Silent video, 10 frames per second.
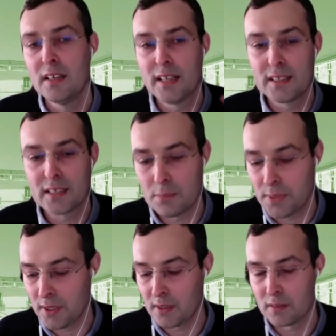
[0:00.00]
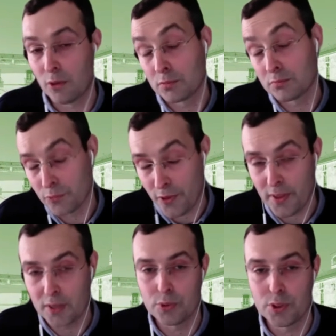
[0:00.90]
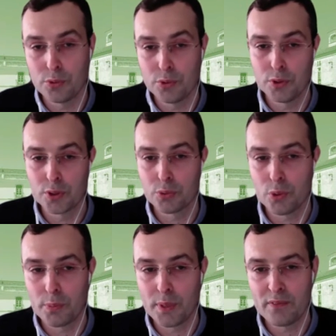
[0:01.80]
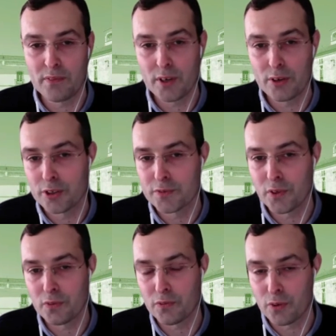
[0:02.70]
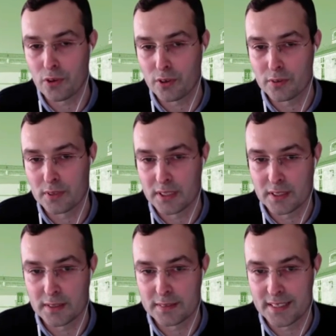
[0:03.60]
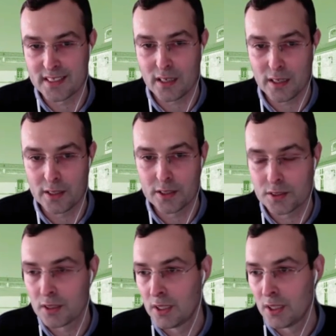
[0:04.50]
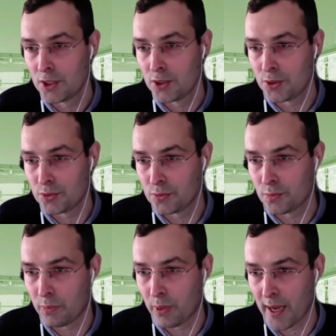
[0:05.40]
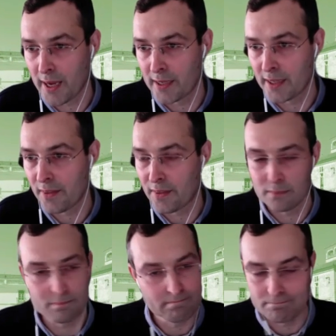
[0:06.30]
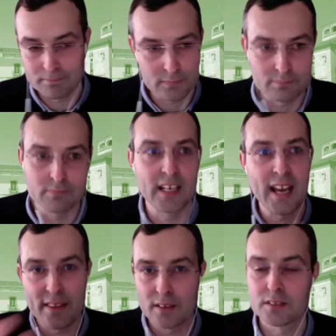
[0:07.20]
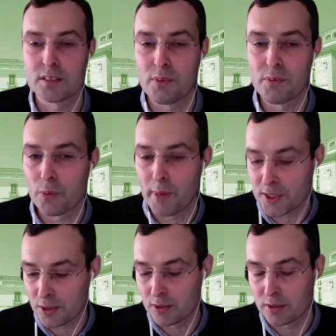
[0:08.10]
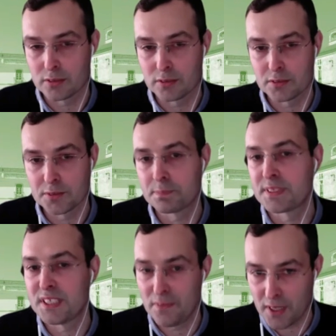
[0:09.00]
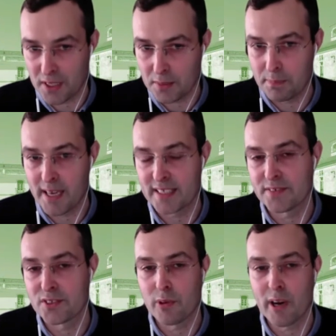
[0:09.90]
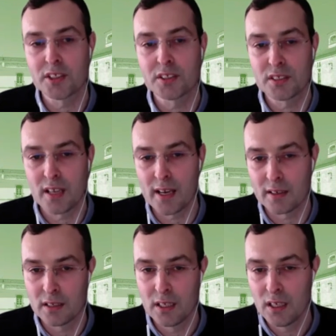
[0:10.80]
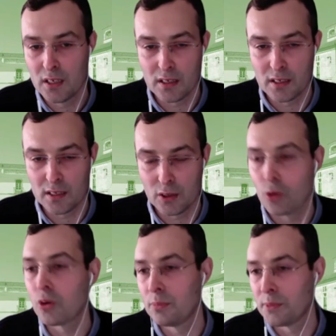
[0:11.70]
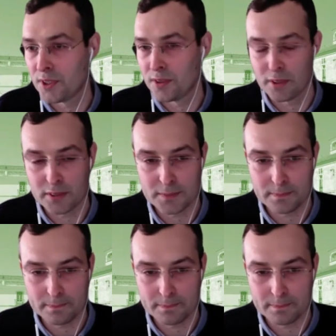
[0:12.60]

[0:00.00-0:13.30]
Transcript: That can be, or we think it will be very useful for designers to plan and gather some information on specific passive strategies and local materials.